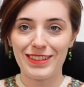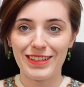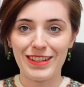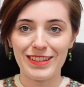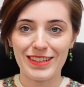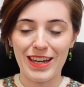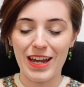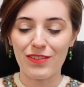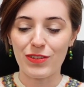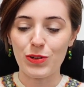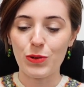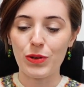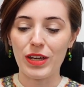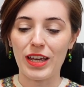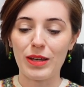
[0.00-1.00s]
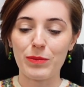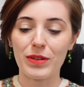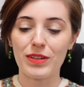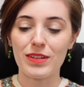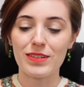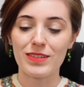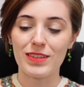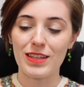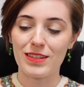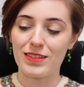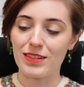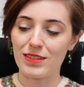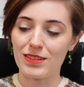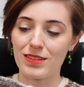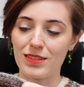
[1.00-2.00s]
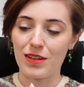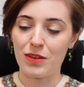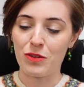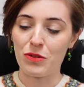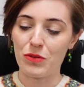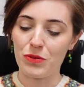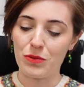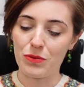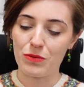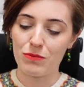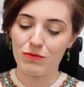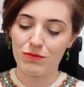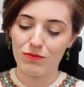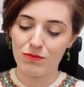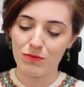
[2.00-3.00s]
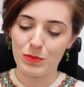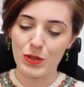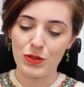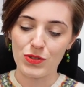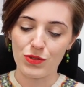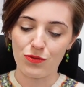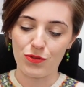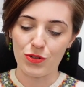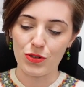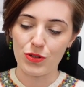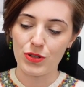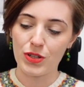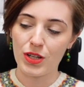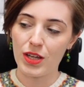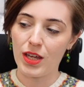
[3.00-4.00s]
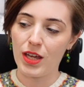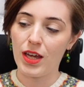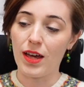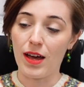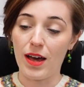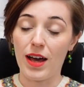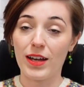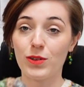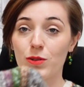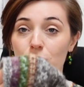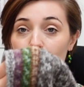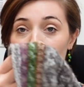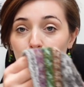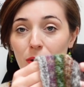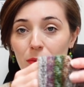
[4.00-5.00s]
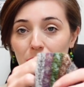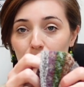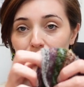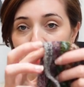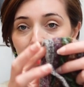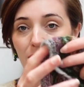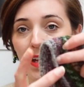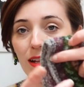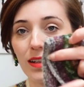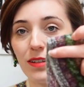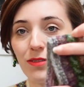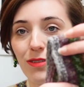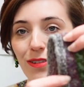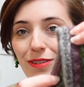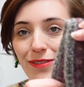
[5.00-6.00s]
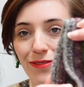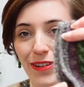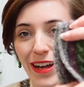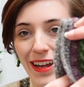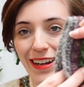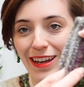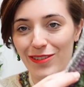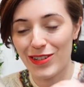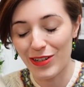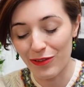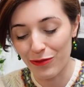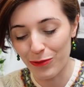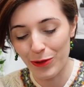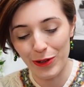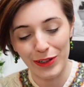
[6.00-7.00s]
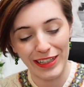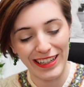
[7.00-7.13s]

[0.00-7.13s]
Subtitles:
is kind of annoying because this is so beautiful. I also, you might be able to tell, ran out of wool